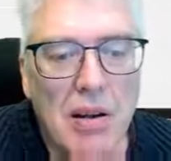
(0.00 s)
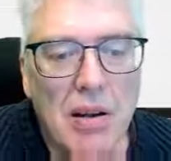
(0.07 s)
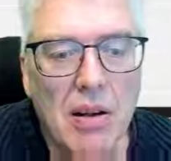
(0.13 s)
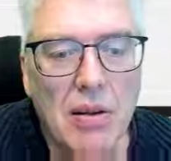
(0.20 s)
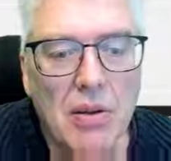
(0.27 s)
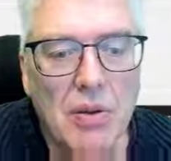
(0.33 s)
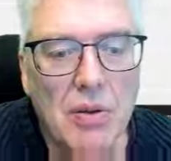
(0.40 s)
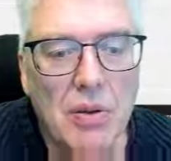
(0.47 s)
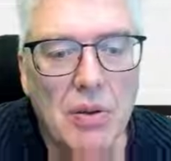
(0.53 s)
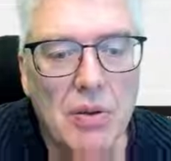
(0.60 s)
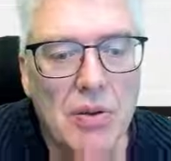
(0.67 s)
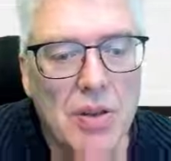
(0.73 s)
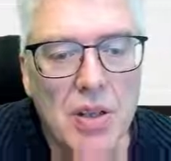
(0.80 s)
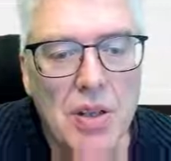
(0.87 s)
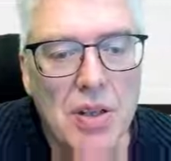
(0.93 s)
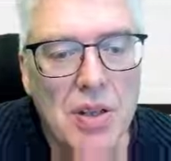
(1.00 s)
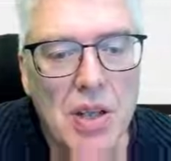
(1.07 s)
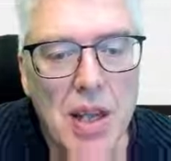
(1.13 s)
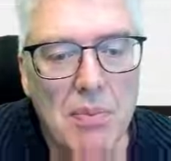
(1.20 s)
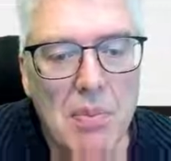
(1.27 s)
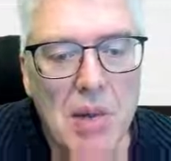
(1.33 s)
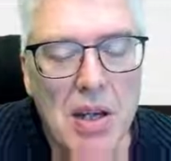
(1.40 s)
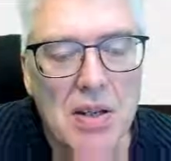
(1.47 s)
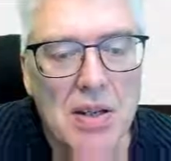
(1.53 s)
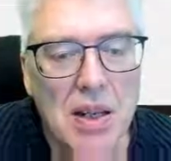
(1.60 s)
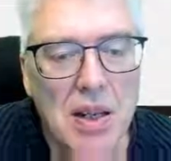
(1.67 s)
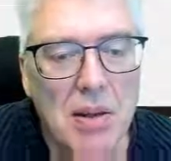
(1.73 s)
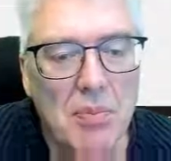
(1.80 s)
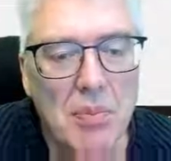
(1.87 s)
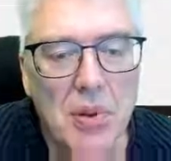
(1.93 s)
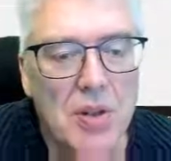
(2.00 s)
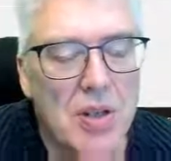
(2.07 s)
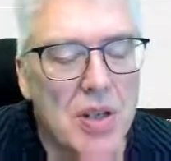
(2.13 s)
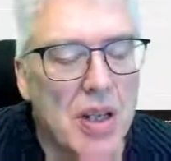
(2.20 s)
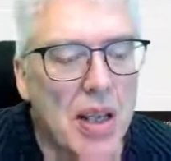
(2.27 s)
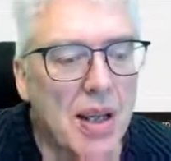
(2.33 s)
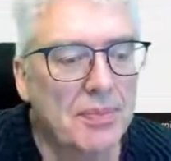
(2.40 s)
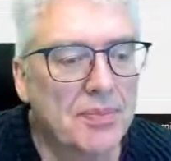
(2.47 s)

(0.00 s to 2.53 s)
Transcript: are of course the same as the inputs here.